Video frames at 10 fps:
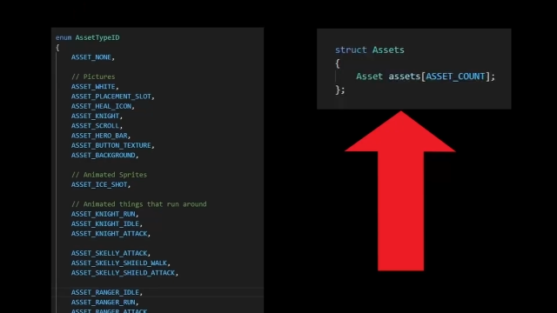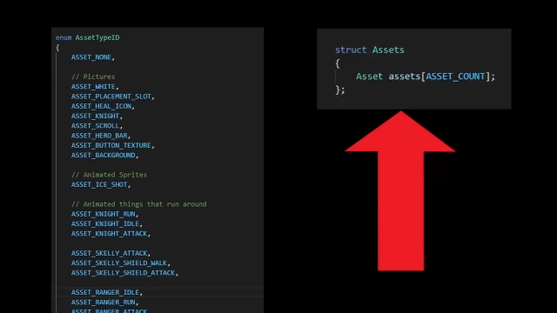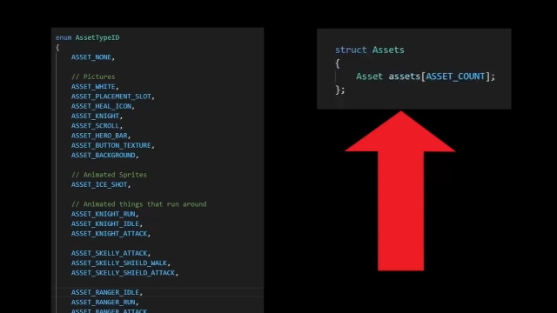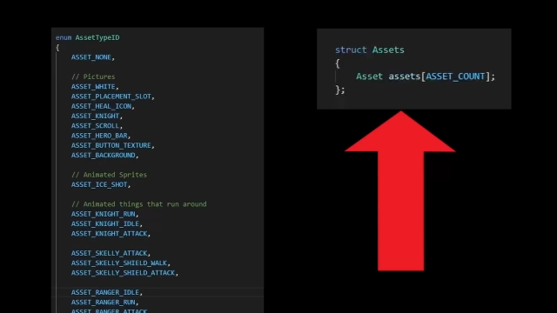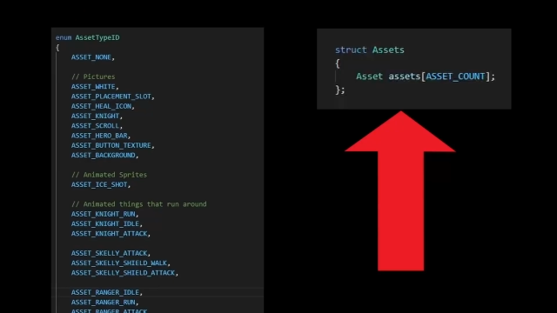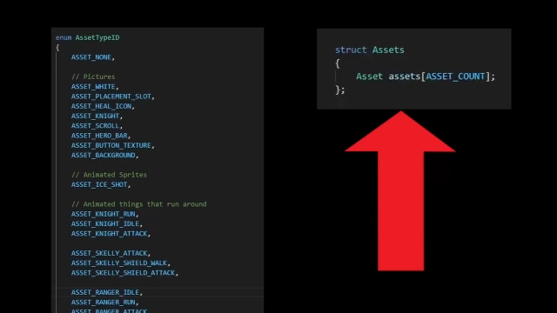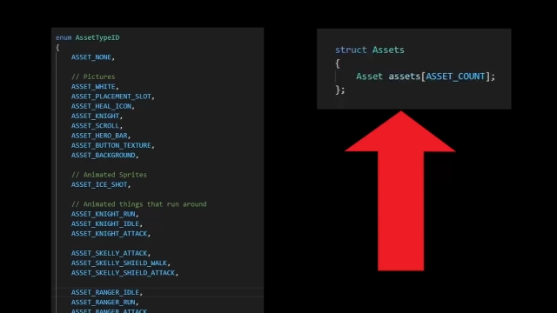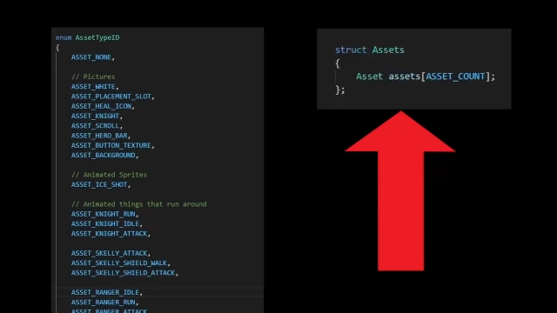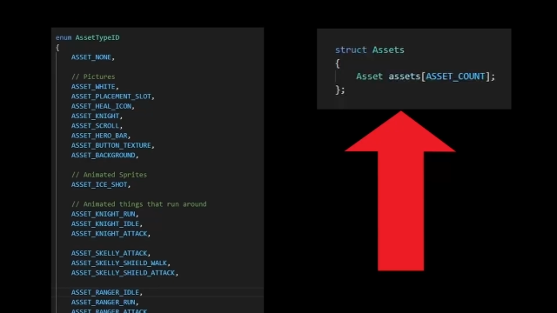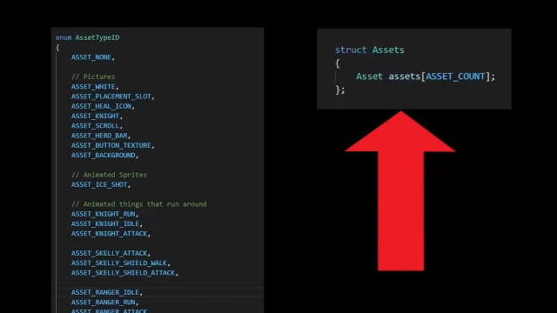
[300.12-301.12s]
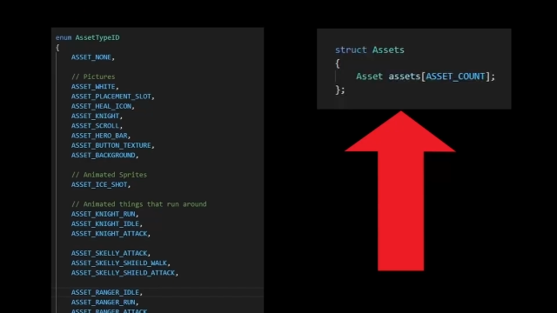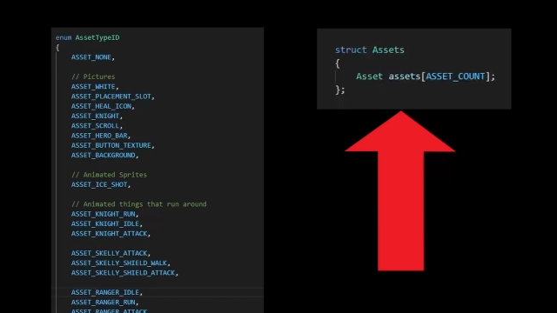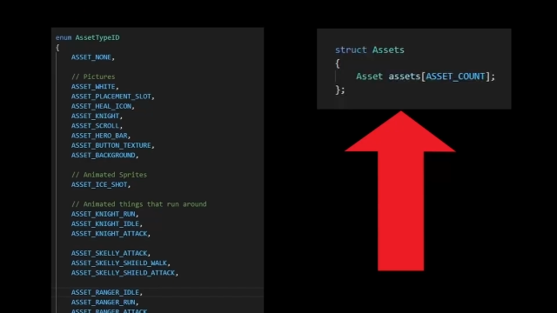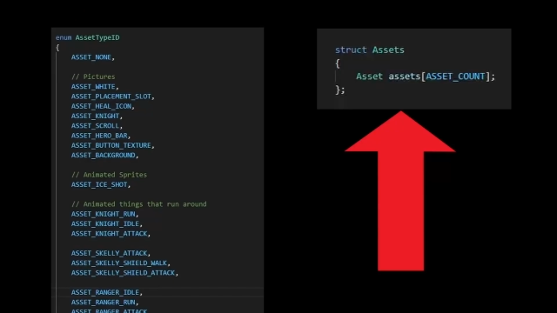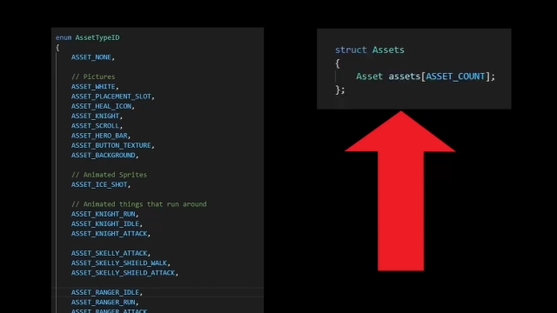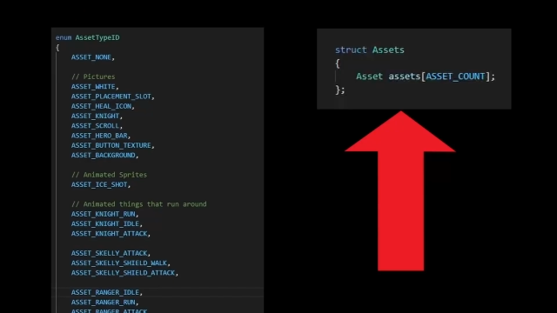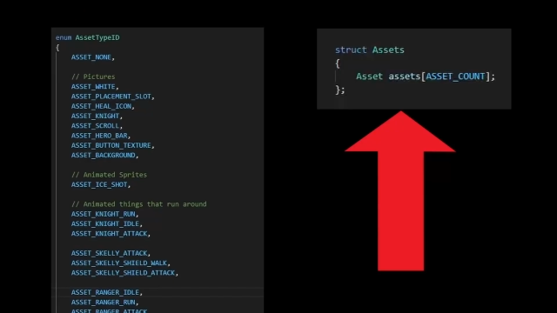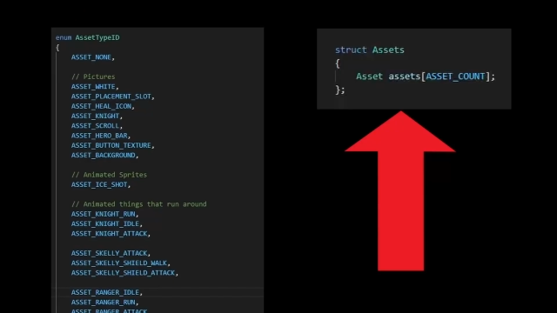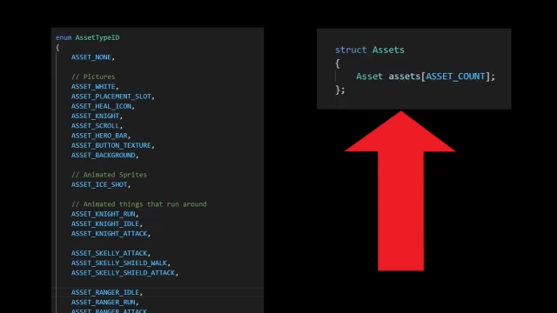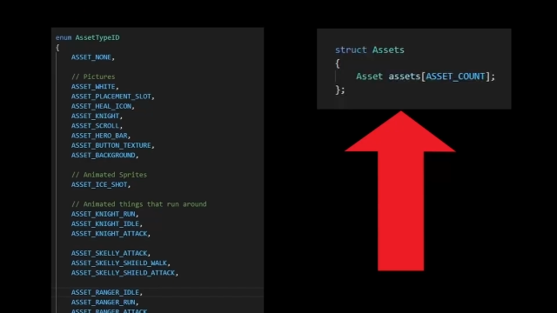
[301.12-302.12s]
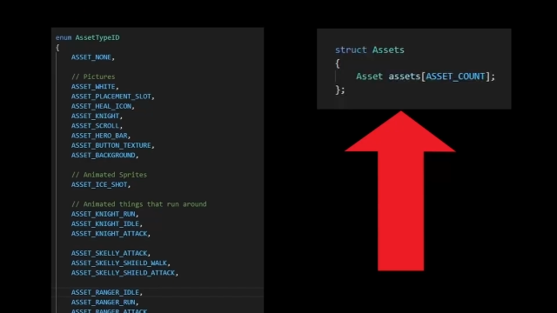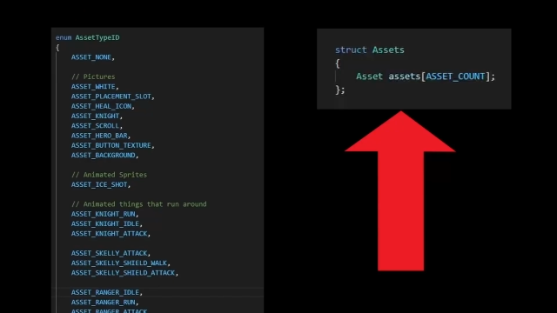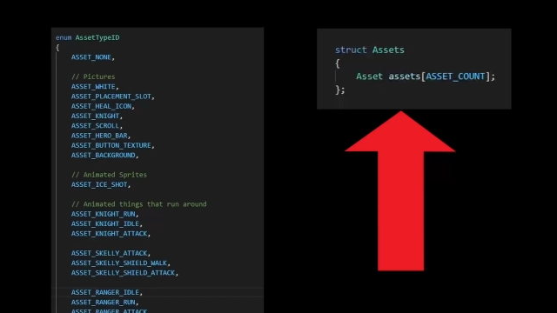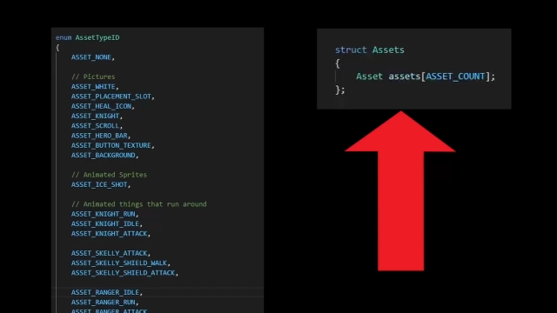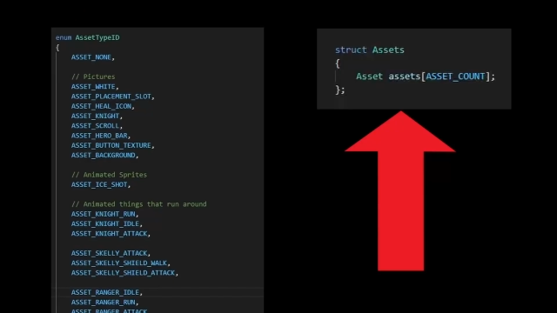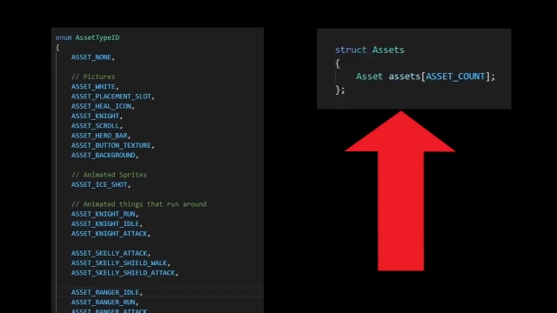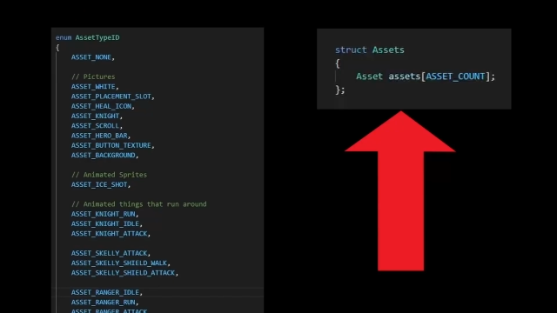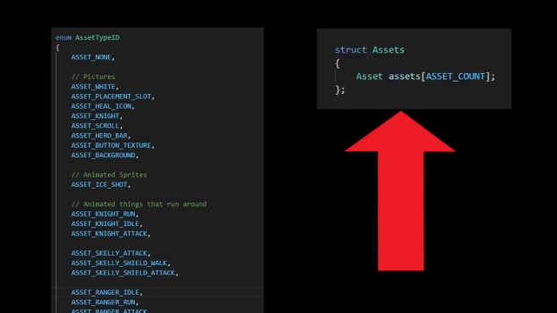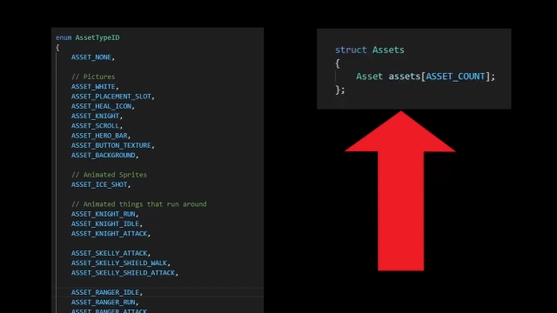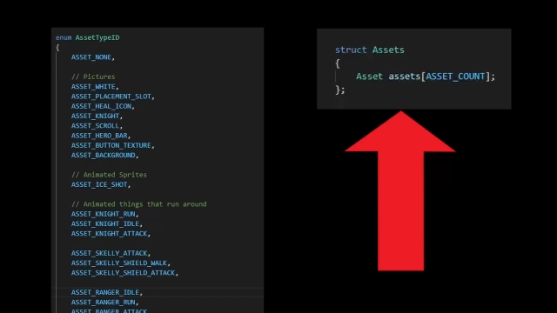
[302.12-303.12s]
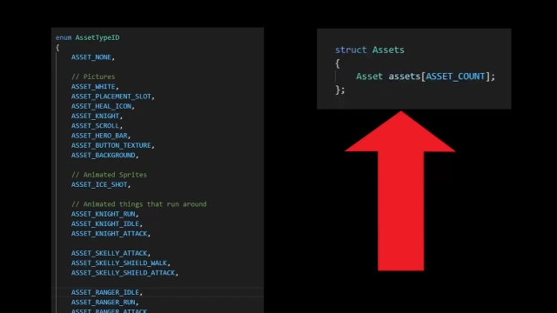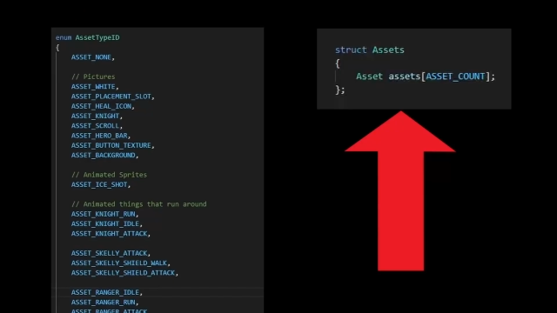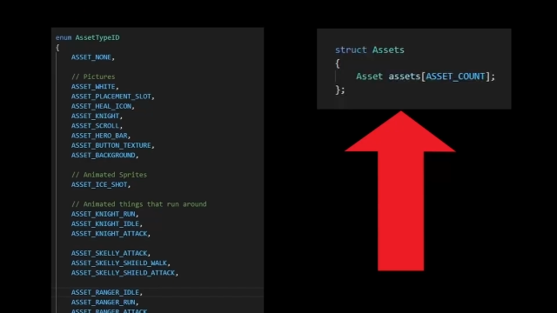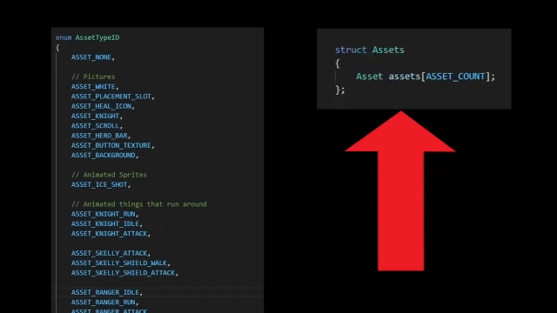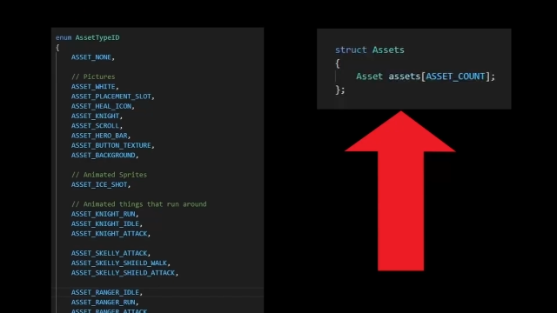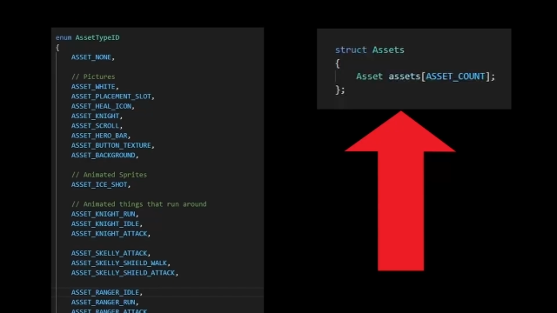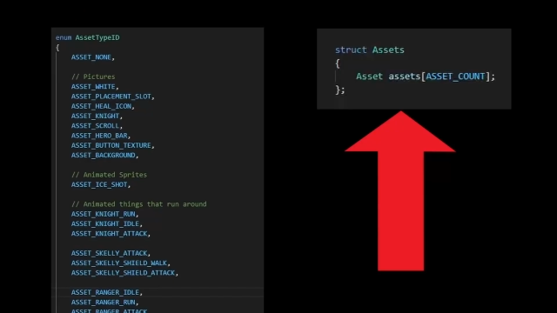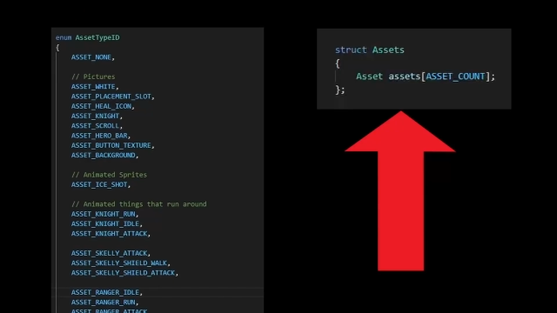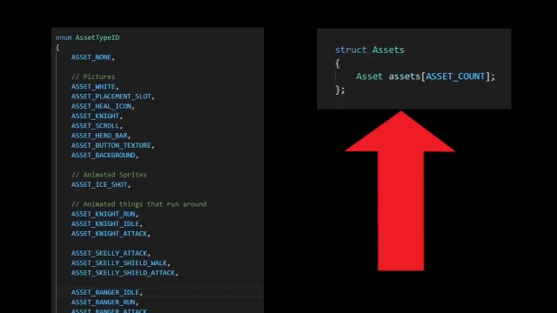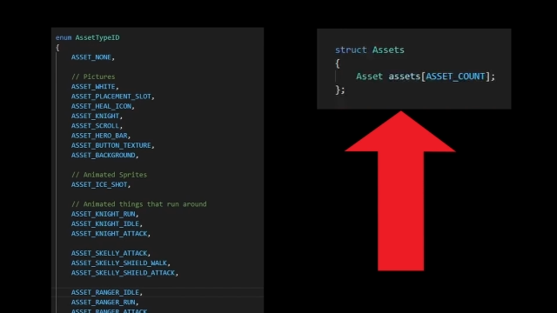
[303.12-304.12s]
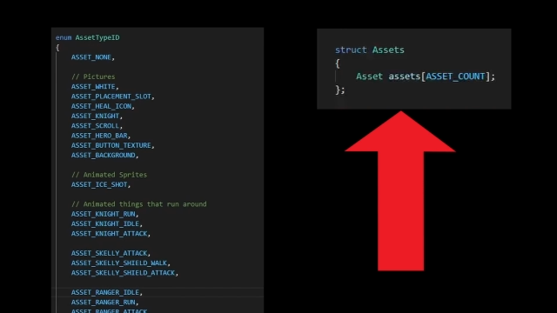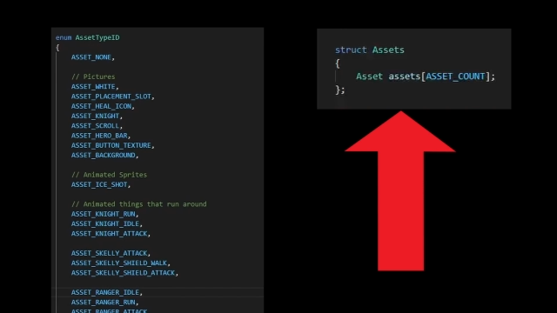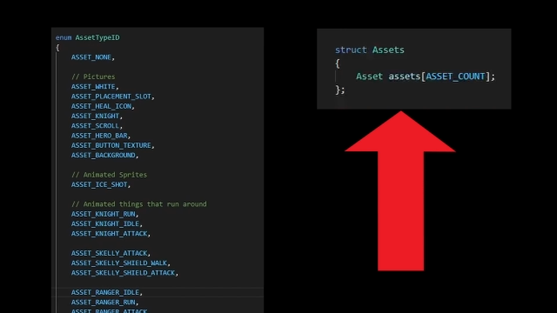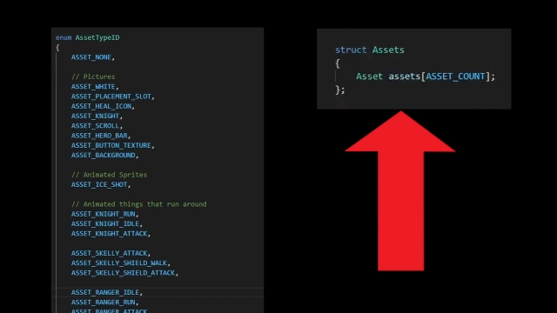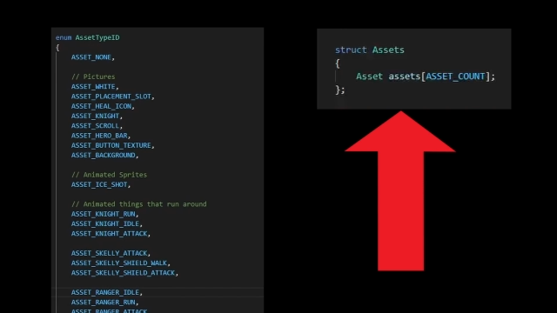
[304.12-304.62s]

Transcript: No face is visible, so there are no lips to read.